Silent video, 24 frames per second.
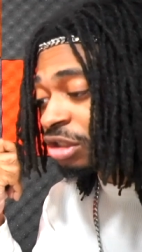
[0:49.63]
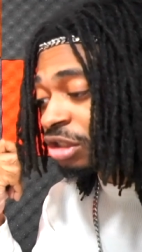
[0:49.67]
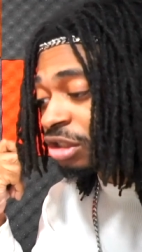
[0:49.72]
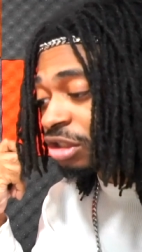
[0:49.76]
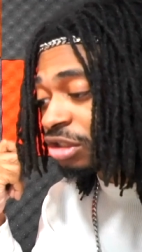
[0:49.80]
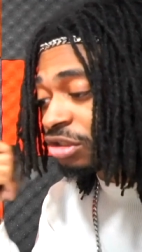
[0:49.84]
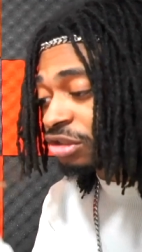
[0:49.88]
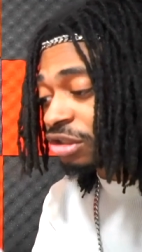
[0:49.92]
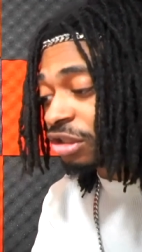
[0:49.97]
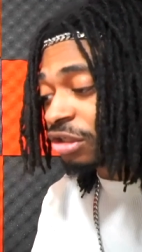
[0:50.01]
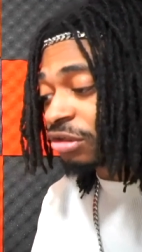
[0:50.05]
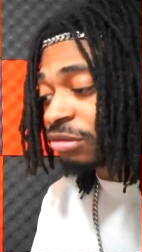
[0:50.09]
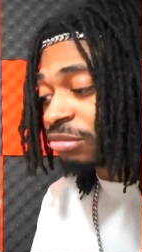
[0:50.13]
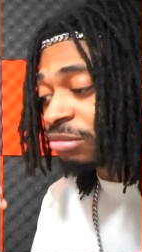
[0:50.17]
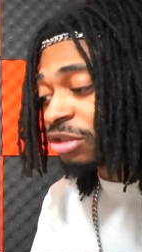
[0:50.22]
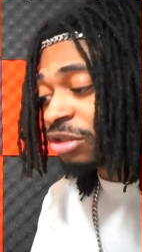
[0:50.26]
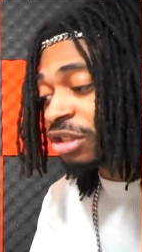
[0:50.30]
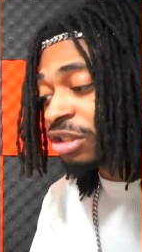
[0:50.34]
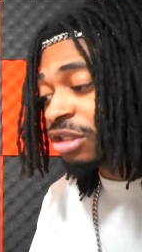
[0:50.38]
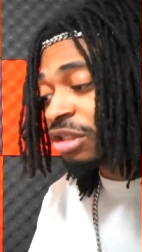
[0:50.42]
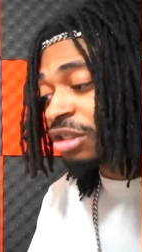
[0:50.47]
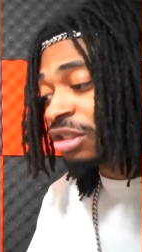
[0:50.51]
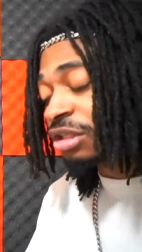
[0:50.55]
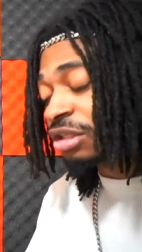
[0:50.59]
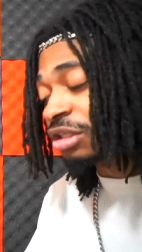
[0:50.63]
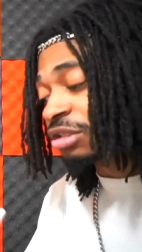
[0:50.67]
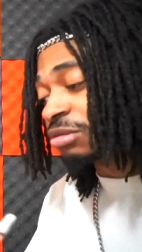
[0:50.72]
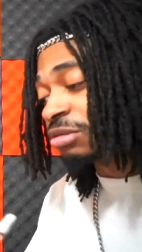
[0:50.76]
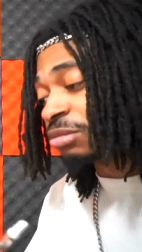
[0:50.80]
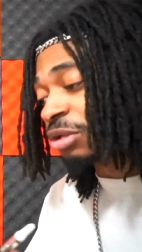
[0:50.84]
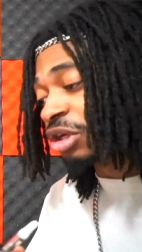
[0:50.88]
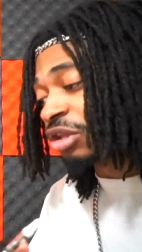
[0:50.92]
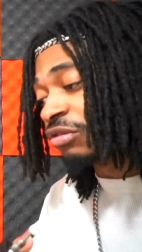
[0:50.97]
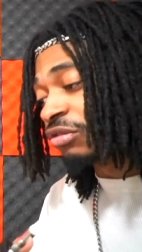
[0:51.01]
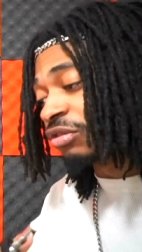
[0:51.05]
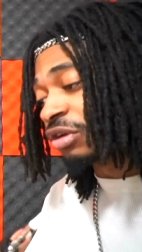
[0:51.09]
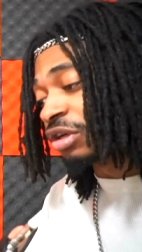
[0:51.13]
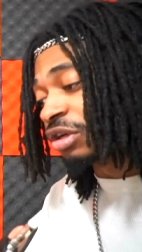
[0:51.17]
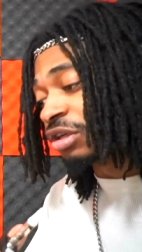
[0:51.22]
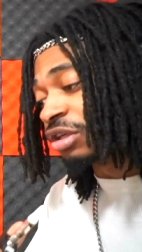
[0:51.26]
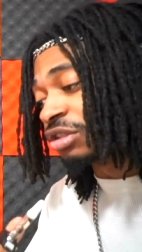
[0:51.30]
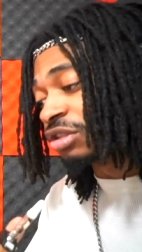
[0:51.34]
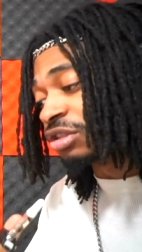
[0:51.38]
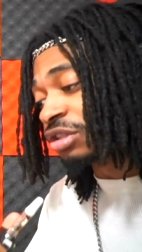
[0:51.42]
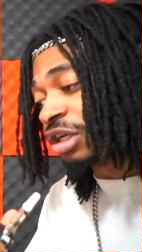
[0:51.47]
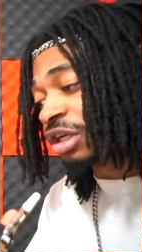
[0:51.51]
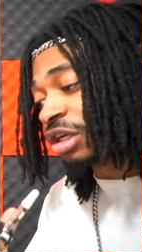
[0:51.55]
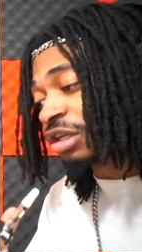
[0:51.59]
So let's
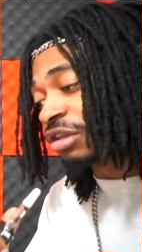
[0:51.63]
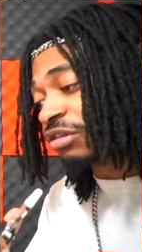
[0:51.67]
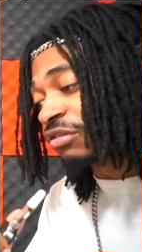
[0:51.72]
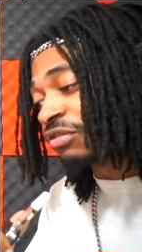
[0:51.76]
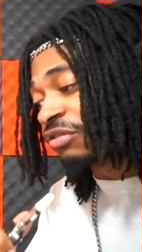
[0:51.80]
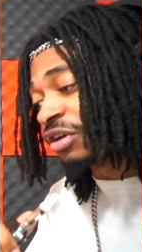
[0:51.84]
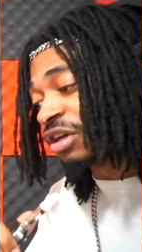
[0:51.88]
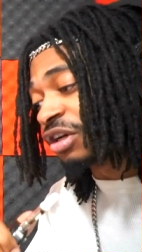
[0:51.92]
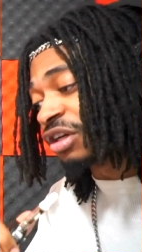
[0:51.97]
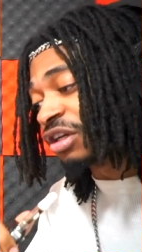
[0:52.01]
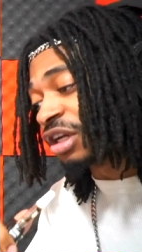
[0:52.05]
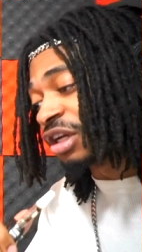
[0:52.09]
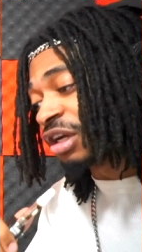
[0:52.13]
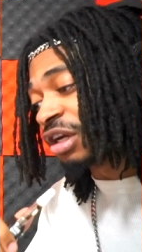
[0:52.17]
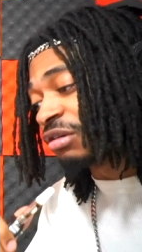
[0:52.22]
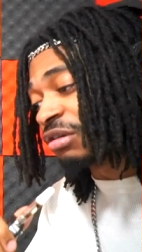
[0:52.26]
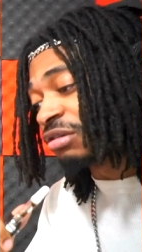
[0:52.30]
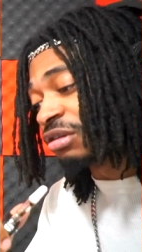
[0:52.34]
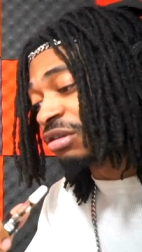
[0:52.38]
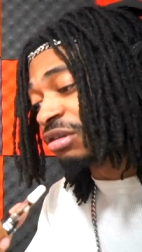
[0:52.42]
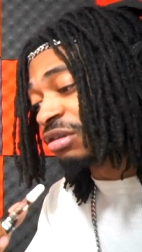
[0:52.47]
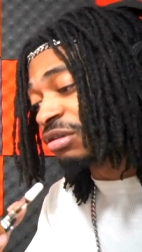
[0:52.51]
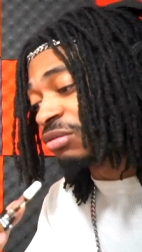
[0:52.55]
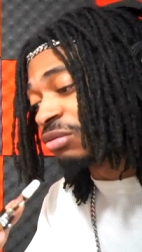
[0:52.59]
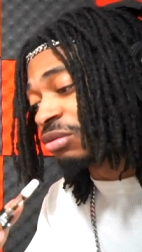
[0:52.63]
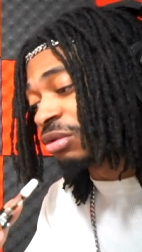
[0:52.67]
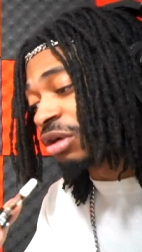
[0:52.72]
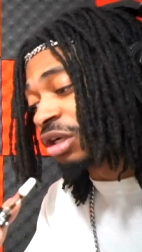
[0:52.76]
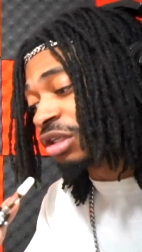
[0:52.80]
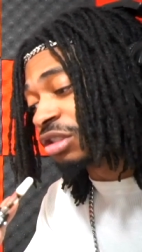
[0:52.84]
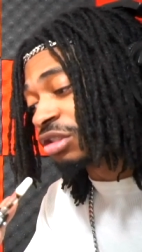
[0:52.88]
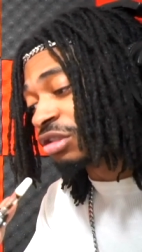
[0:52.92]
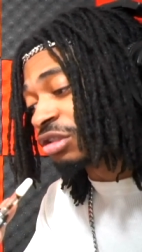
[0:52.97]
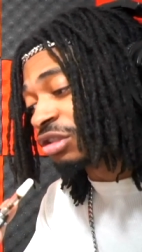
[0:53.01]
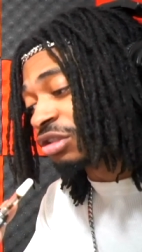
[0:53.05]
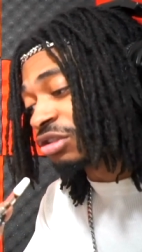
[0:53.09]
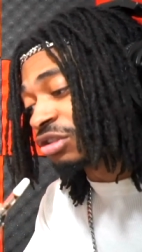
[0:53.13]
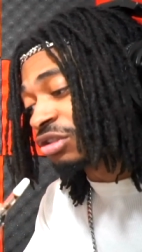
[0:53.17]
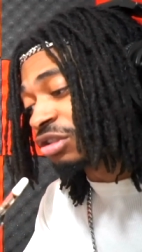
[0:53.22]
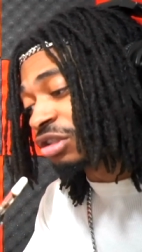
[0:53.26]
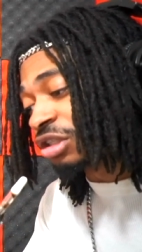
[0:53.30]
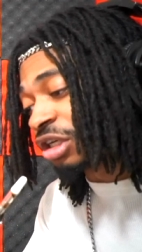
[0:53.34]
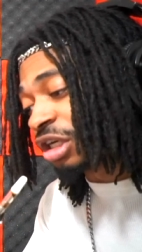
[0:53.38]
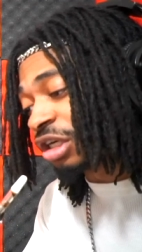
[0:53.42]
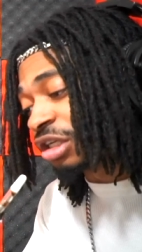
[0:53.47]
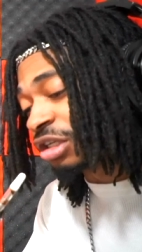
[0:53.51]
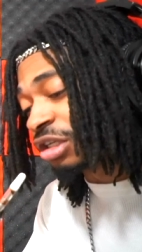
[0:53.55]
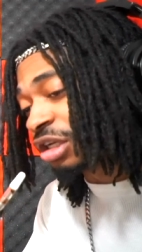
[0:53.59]
motherfucking dank the fuck out and watch this
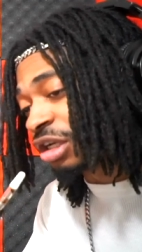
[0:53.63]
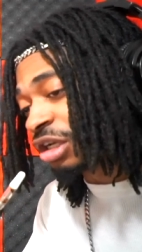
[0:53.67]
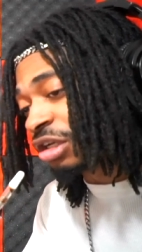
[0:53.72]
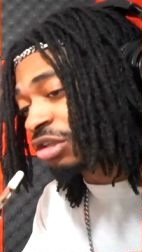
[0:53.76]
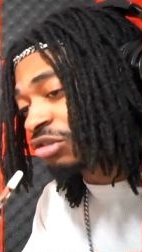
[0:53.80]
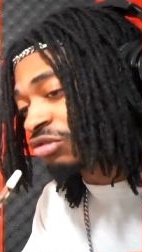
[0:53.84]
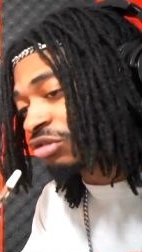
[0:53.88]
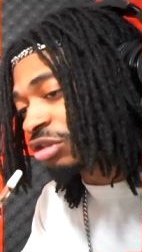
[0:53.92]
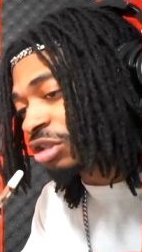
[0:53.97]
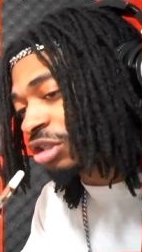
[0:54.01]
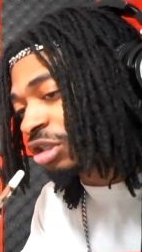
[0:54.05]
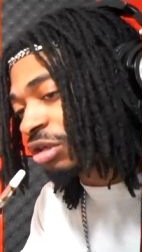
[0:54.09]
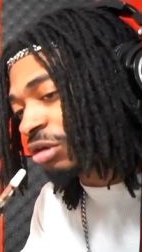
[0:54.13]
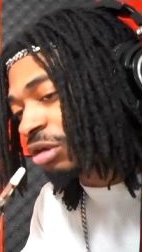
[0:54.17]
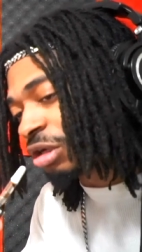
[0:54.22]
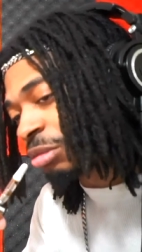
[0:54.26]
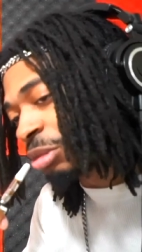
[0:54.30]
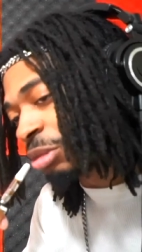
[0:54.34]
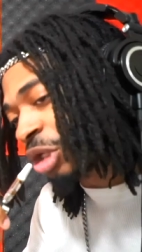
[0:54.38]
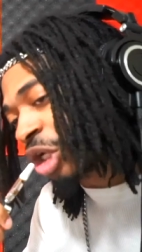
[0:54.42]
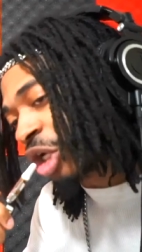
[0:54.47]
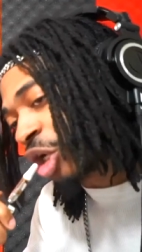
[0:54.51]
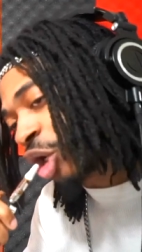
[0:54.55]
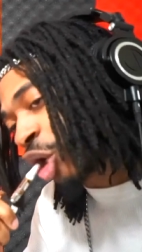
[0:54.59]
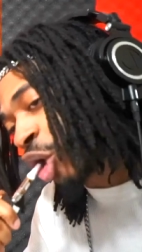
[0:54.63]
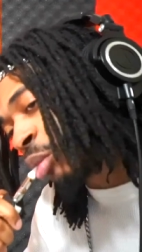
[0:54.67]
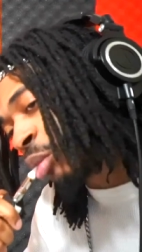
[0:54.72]
dank ass video I made.